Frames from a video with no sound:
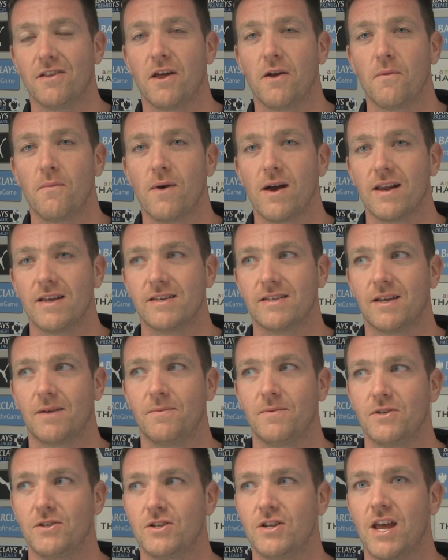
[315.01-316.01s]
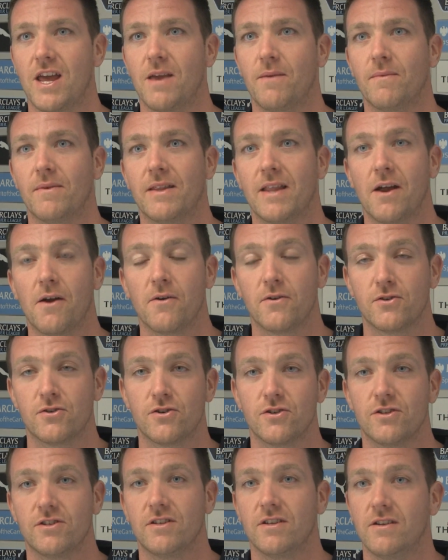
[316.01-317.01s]
know, they're a well-established name and they're a
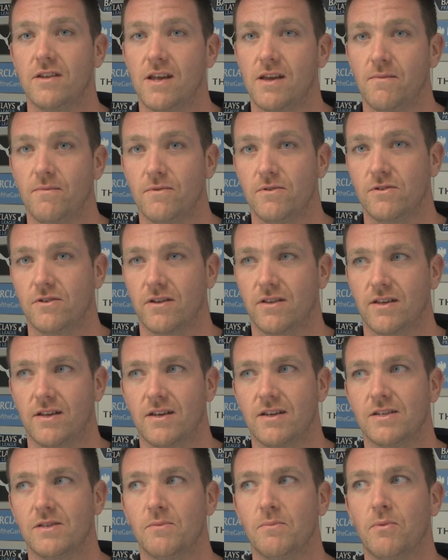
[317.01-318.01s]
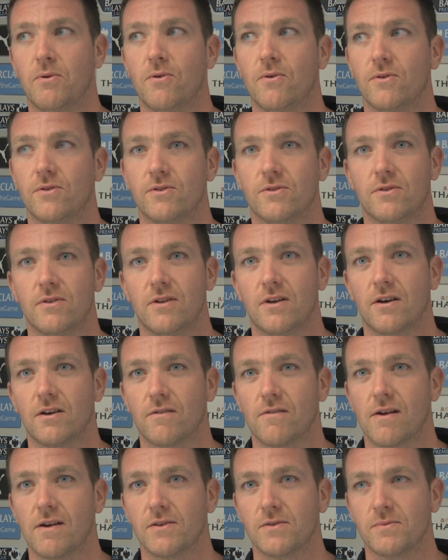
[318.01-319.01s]
trusted name, which I think is important to a lot
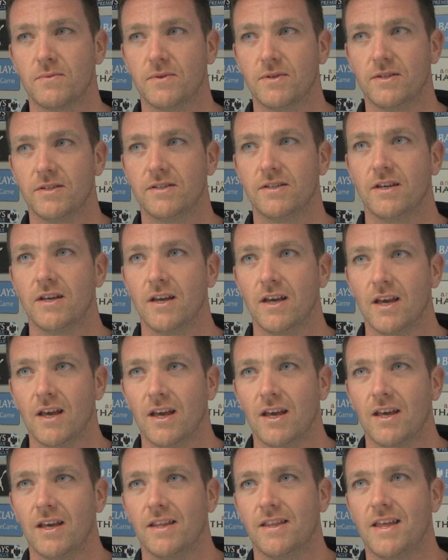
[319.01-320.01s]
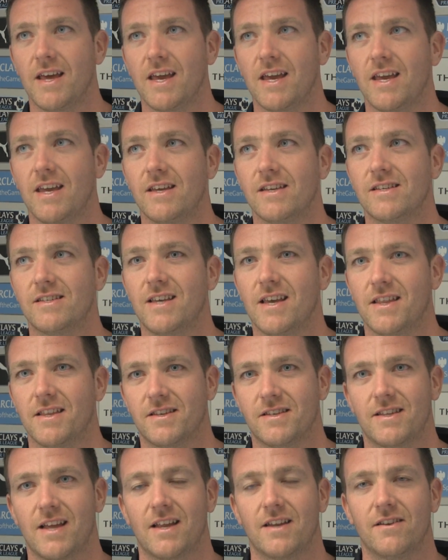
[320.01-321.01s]
of groundsmen, and they set the
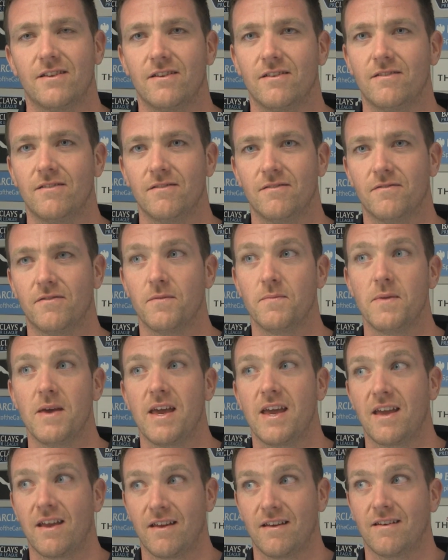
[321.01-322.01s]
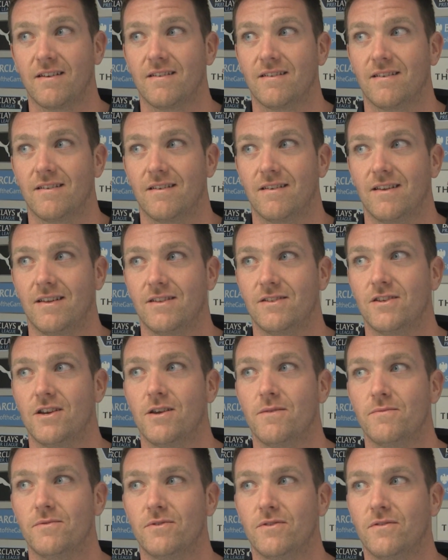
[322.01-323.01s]
standard for me in
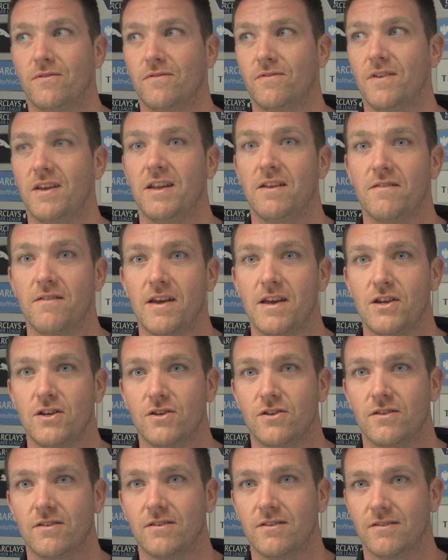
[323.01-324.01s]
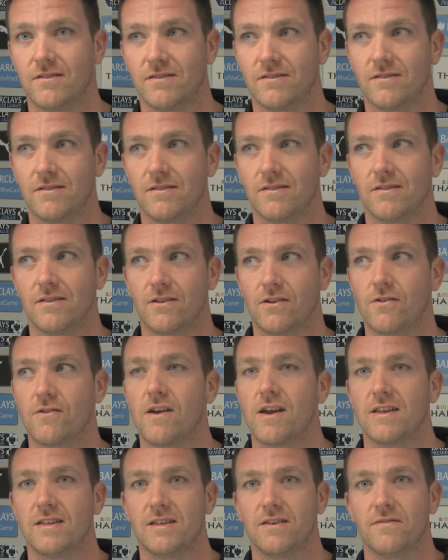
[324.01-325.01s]
terms of innovation and
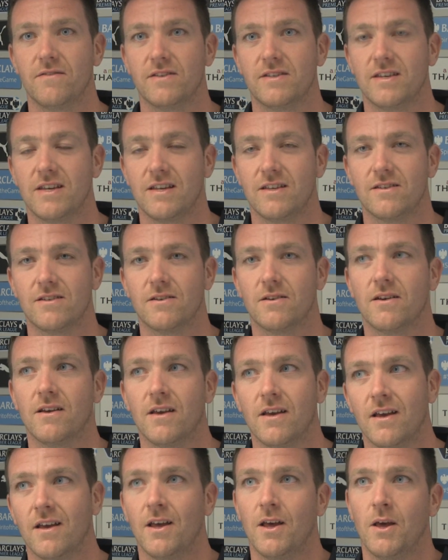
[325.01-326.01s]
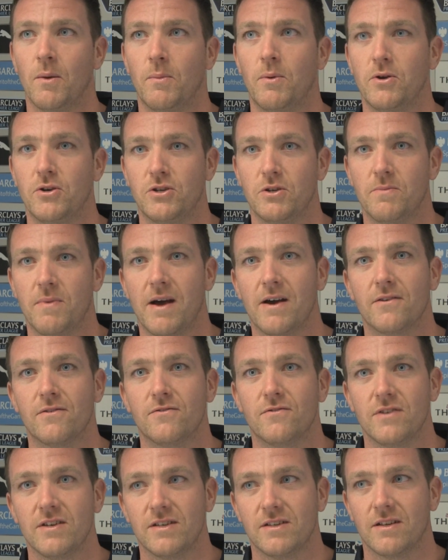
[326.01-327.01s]
creativity to push the
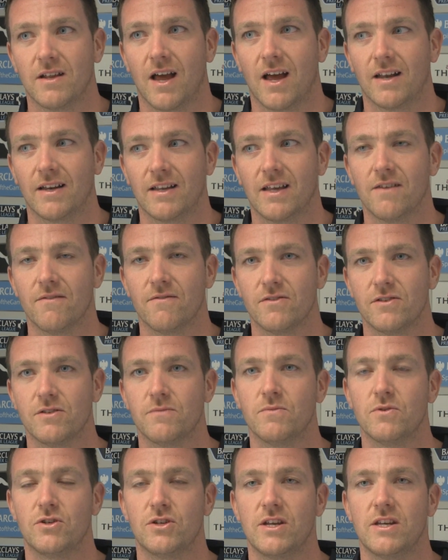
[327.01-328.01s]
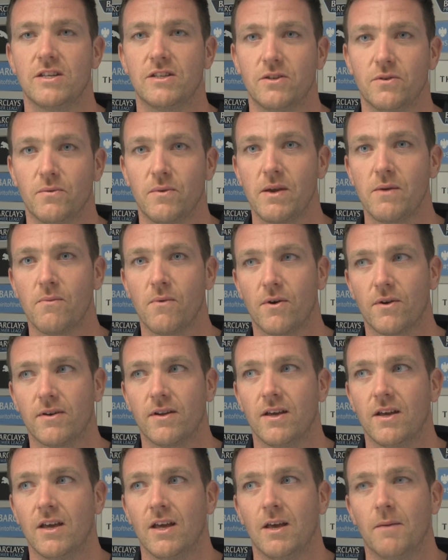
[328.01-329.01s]
boundaries and give us the machines that we
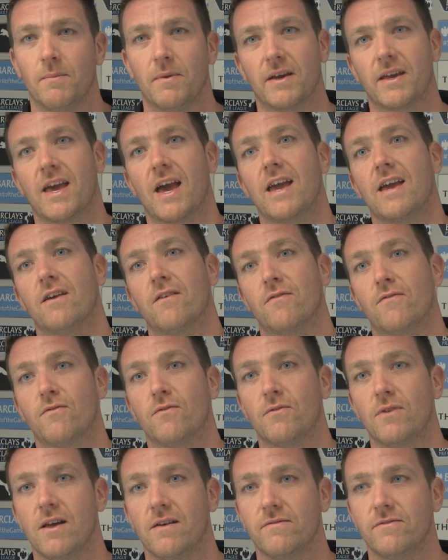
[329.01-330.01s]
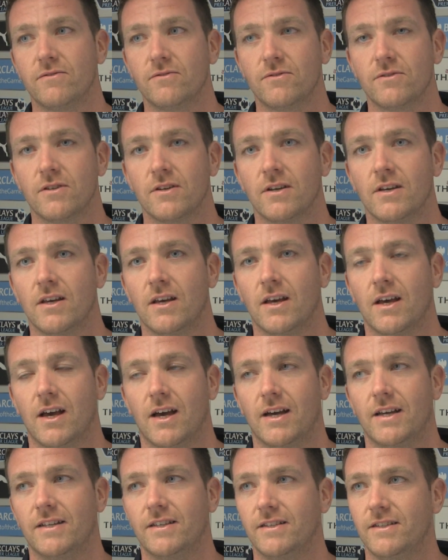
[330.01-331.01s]
want, but cater for all levels.
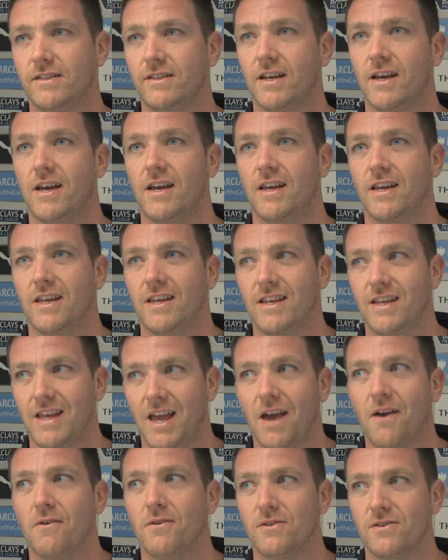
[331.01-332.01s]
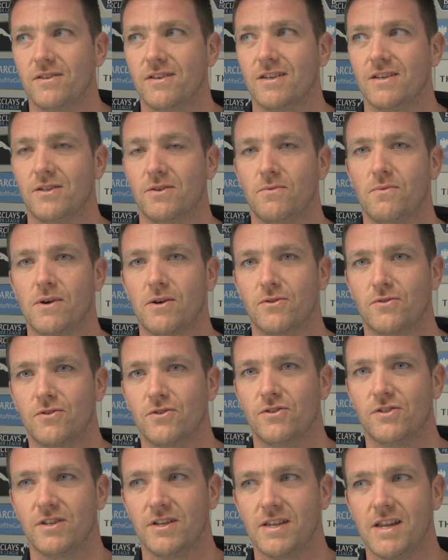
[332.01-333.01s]
And yeah, it's a
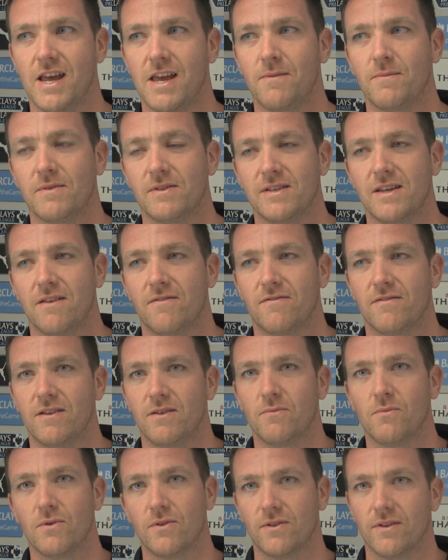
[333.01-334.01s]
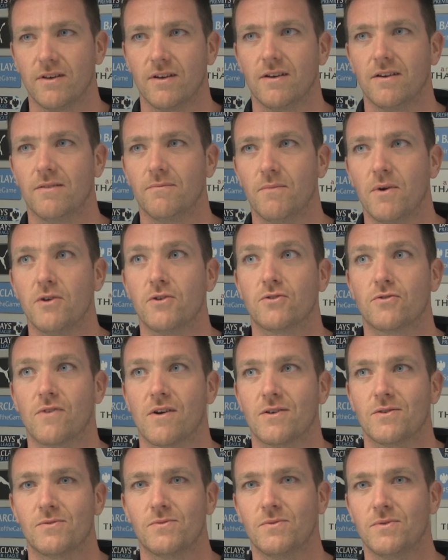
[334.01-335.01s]
well-trusted name and definitely one that most
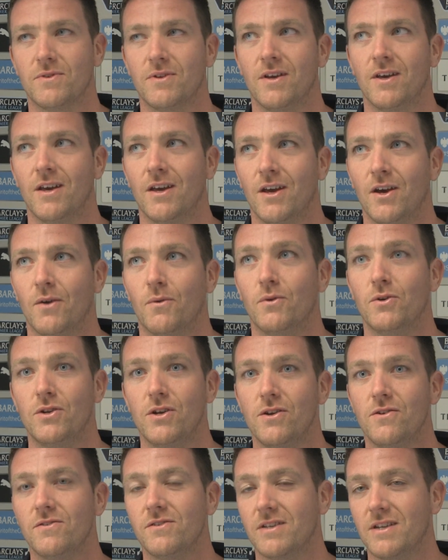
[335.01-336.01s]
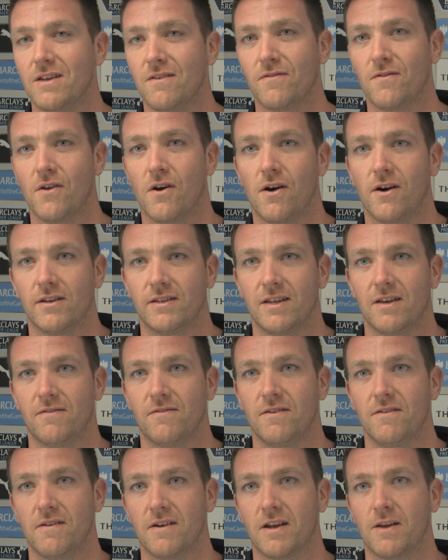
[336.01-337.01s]
groundsmen would use, and if not, I'd
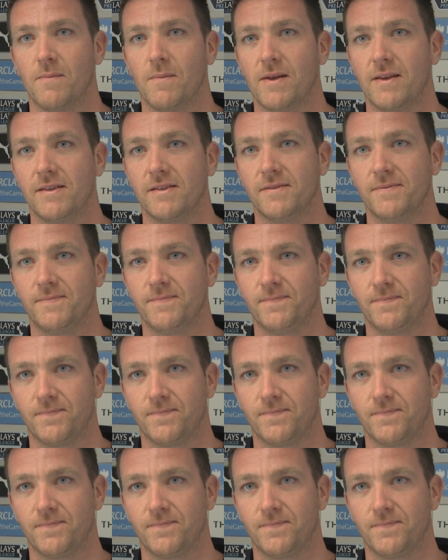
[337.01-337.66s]
definitely recommend.